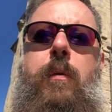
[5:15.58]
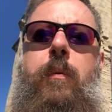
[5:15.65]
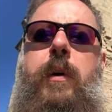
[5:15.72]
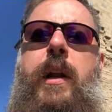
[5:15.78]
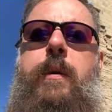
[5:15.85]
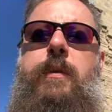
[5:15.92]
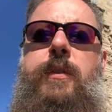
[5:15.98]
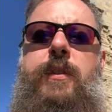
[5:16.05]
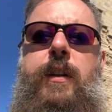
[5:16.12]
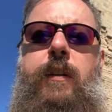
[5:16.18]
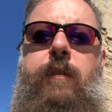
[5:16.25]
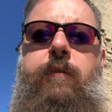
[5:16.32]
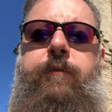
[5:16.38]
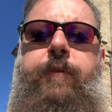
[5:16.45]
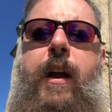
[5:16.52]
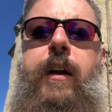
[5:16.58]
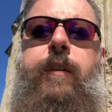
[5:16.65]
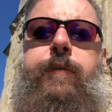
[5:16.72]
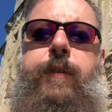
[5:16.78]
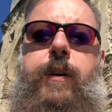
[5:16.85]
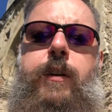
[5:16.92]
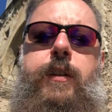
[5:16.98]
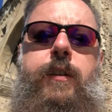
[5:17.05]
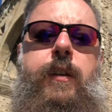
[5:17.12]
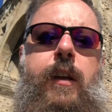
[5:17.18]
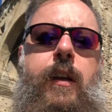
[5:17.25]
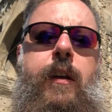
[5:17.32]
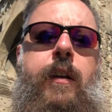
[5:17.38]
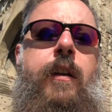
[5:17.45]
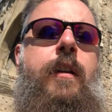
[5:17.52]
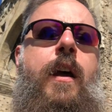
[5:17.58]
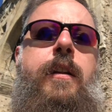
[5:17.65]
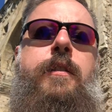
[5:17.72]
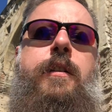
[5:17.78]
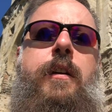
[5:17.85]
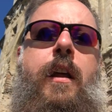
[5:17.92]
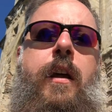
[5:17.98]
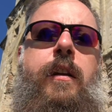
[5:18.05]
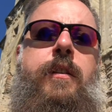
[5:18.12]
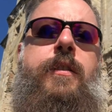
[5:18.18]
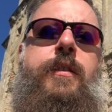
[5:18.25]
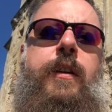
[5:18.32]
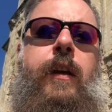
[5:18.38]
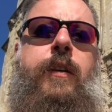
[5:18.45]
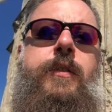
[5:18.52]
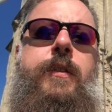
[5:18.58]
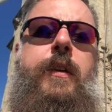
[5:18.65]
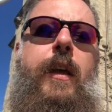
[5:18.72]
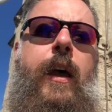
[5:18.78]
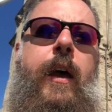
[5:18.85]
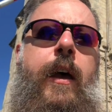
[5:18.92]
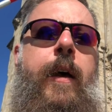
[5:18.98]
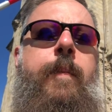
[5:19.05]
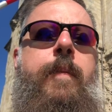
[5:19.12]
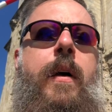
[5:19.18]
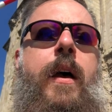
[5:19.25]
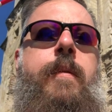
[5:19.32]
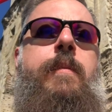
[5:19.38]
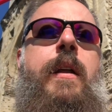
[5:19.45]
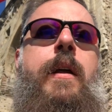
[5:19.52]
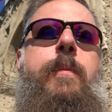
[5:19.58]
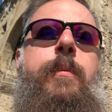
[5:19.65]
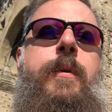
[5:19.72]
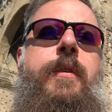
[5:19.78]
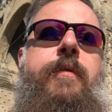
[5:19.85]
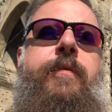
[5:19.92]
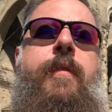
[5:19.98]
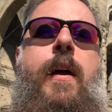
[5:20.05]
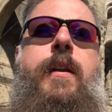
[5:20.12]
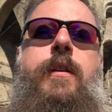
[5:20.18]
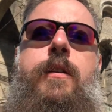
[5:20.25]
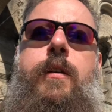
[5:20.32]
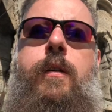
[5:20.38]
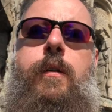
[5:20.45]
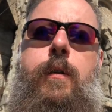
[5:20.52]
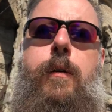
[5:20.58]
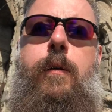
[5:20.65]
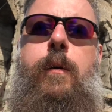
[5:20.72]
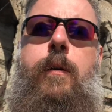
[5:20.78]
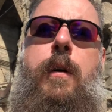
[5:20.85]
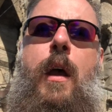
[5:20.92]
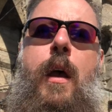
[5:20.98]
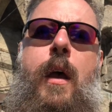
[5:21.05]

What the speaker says: When I was in Frankfurt in 1996, I met up with a friend who